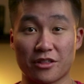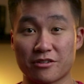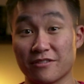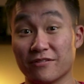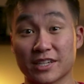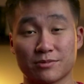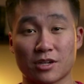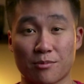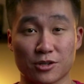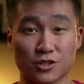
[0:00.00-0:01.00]
other
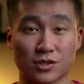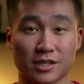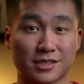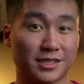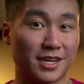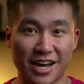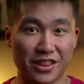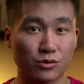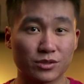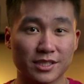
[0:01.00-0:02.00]
investment opportunities. I
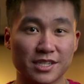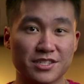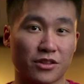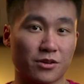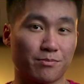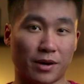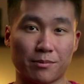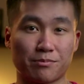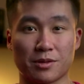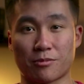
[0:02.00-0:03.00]
think we'll see another
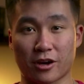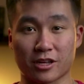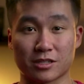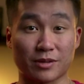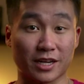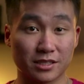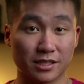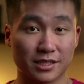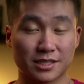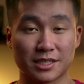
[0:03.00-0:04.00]
bump in the market because
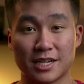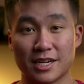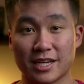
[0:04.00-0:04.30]
of this.